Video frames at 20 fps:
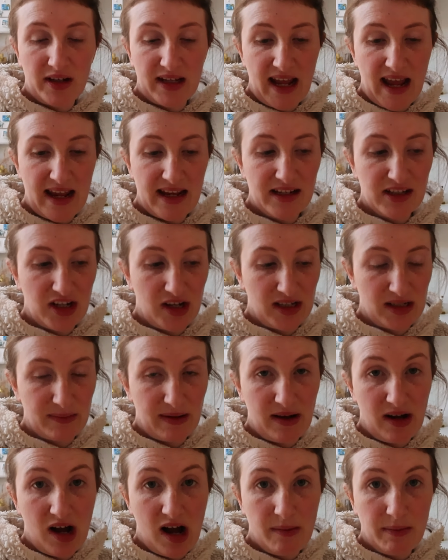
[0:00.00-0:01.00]
Okay, so it's
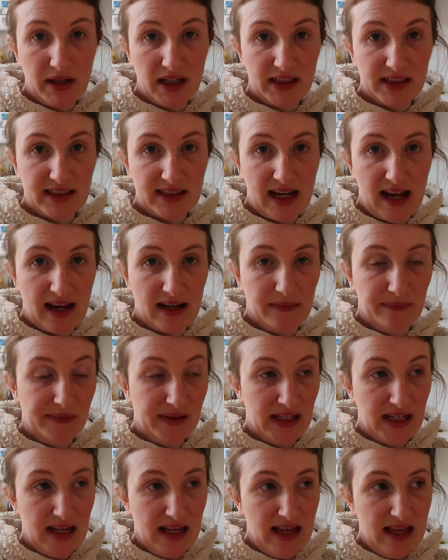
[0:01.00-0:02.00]
about 10:30.
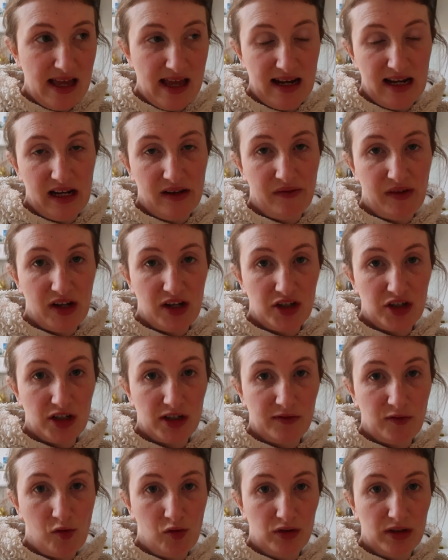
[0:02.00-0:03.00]
Olivia's
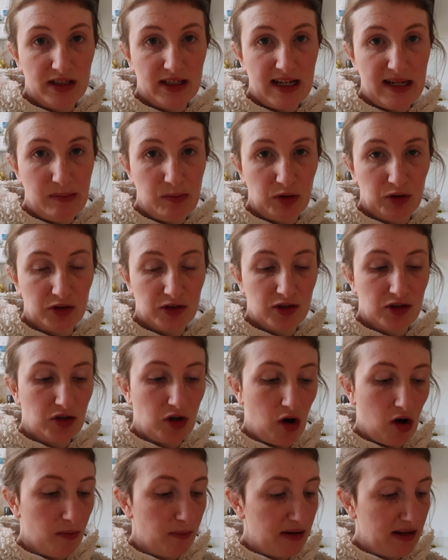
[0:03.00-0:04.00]
just fallen asleep on
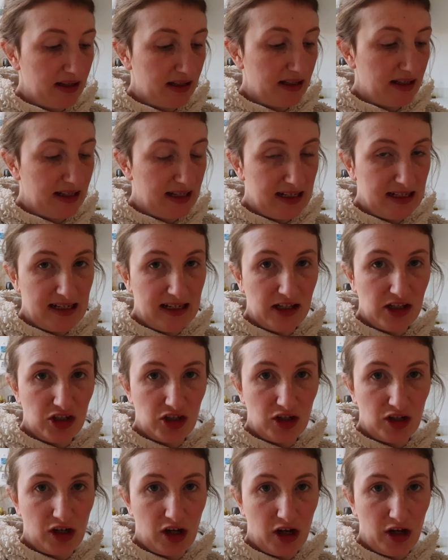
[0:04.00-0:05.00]
Scott, but he needs
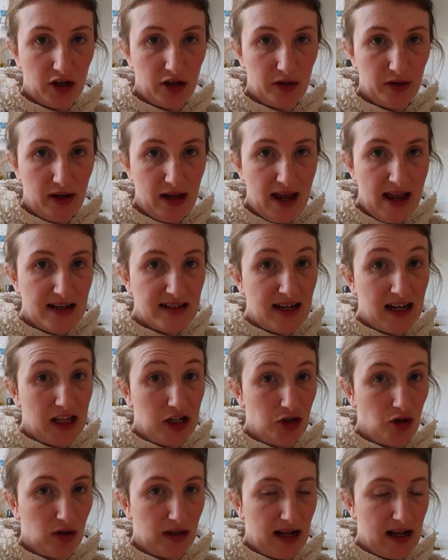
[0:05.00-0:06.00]
to go take
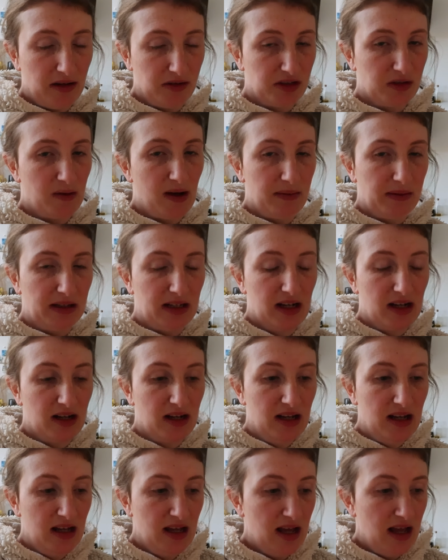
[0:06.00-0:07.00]
the dog out. So I'm going
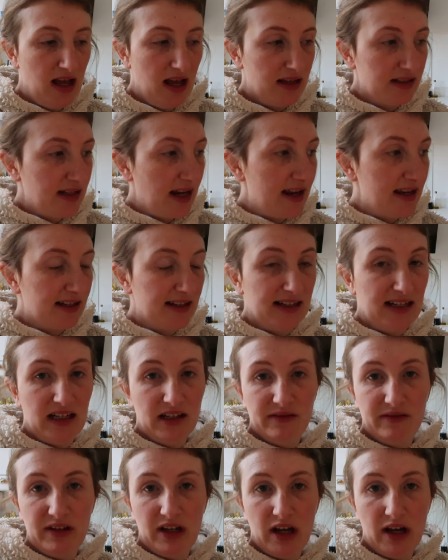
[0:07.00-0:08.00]
to take
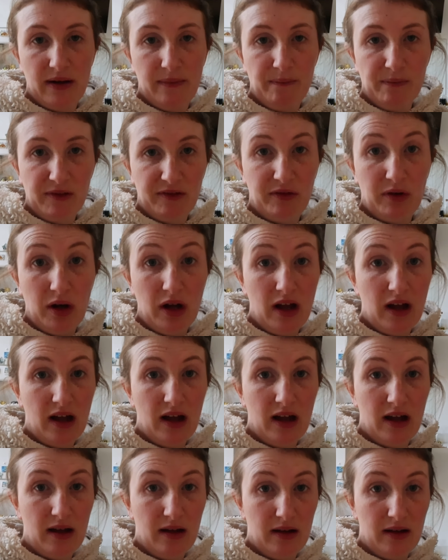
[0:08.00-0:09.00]
Olivia for
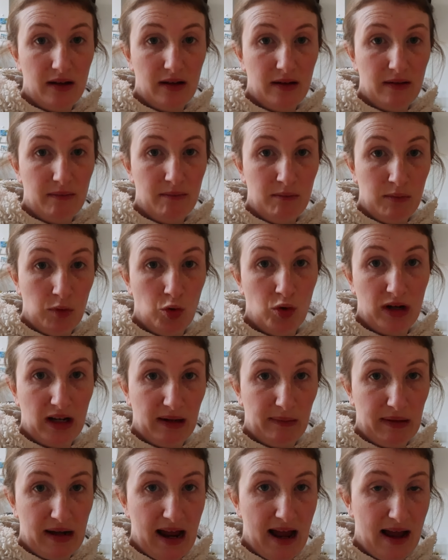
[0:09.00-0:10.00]
her
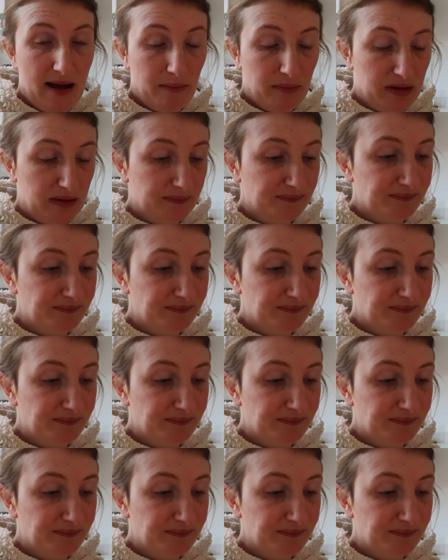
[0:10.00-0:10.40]
morning nap.